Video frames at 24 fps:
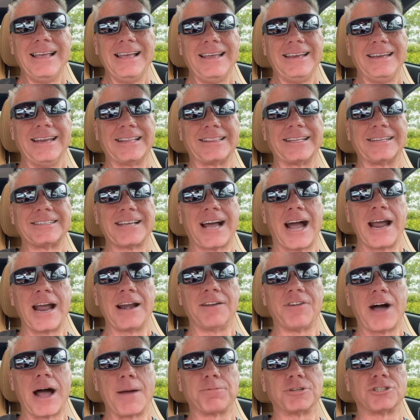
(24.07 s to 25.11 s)
Yet the tide
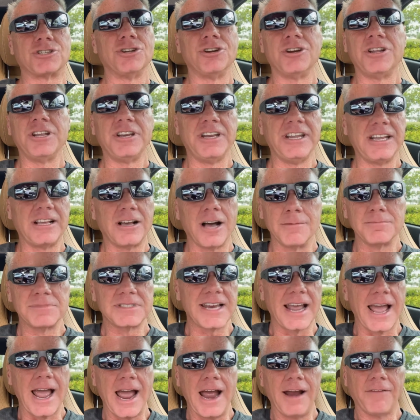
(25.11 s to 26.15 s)
of opportunity comes
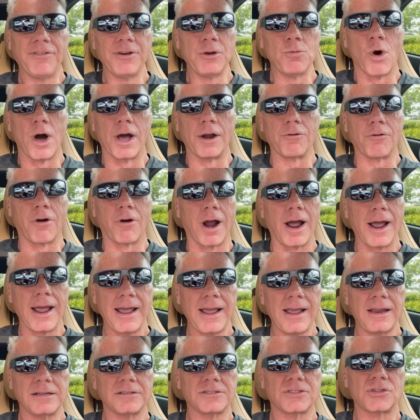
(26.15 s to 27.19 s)
to everyone,
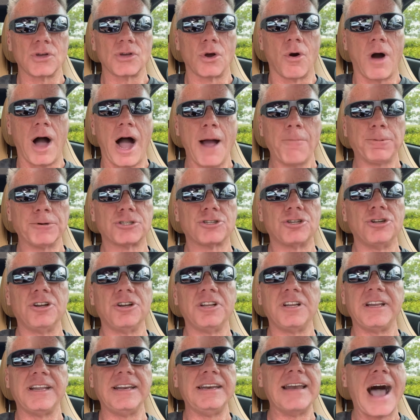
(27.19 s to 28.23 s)
right? So
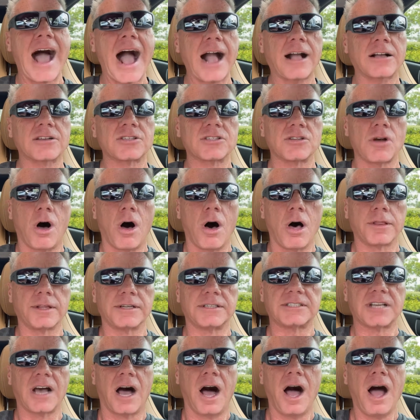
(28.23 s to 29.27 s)
opportunity knocks all the
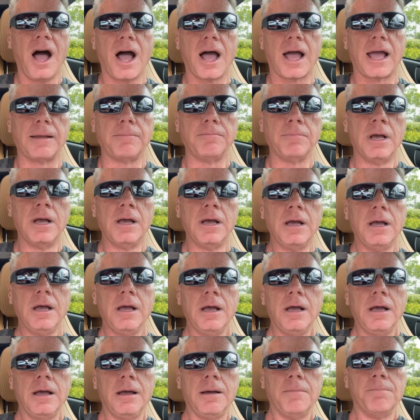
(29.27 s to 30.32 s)
time.
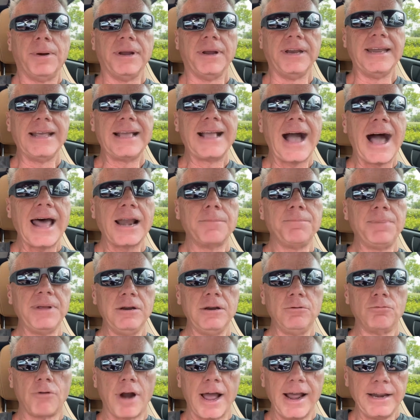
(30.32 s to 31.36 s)
But you got to
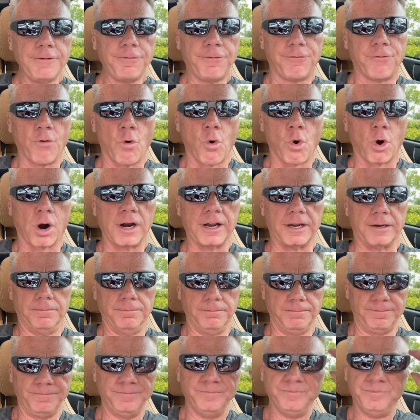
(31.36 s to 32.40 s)
be ready for it.
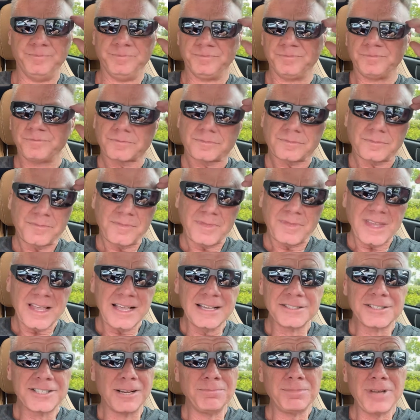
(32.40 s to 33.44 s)

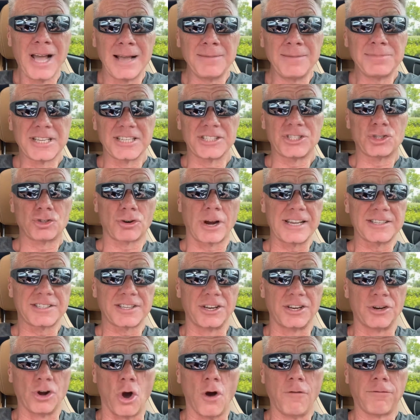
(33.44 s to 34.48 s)
Sometimes it's
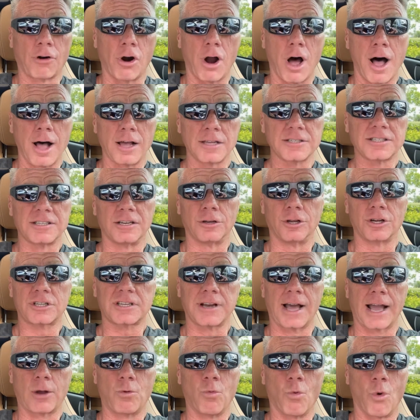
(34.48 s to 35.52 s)
dressed in overalls and looks
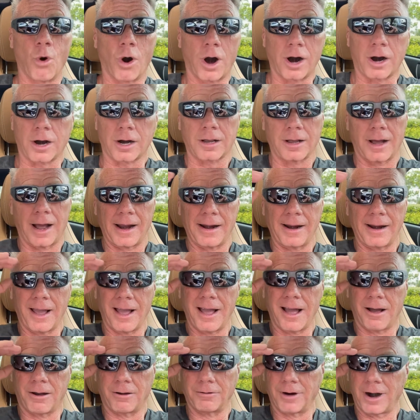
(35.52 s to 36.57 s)
like work. I
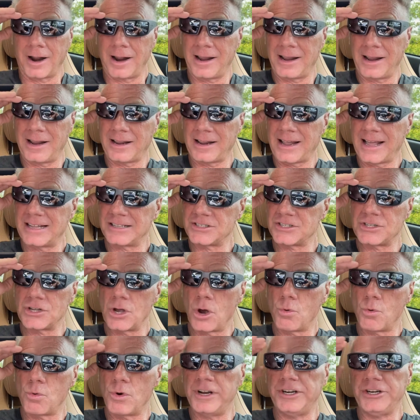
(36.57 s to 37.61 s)
know, right? And
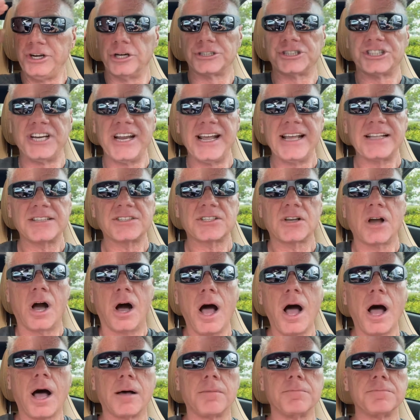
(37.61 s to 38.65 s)
so when your chance
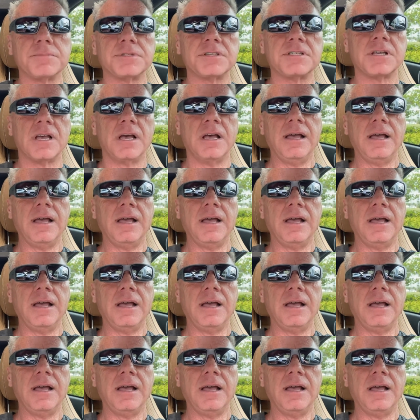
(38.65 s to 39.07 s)
comes,